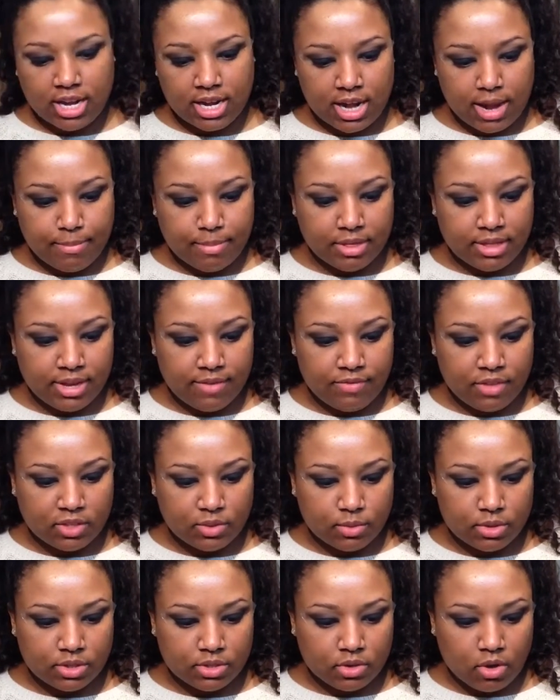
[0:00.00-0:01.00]
and I believe this
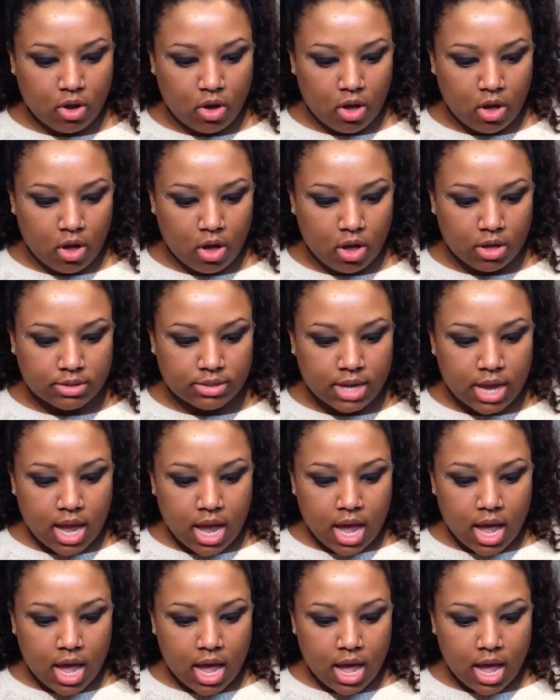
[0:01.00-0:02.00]
one is called
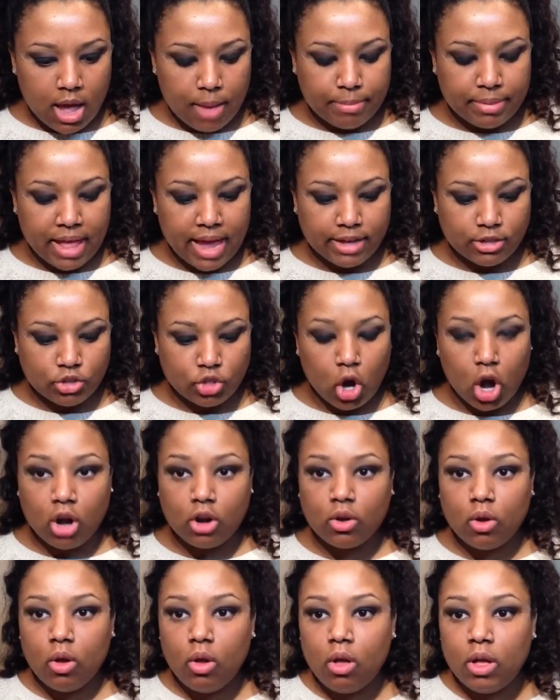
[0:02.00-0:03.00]
Black
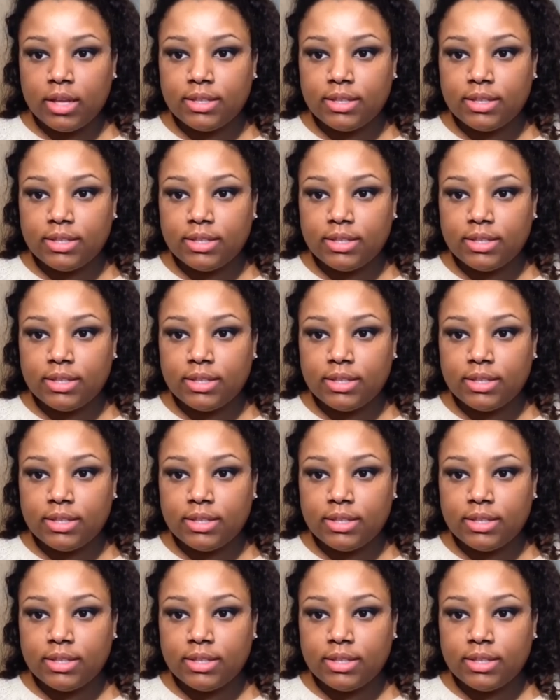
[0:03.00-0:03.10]
Charcoal.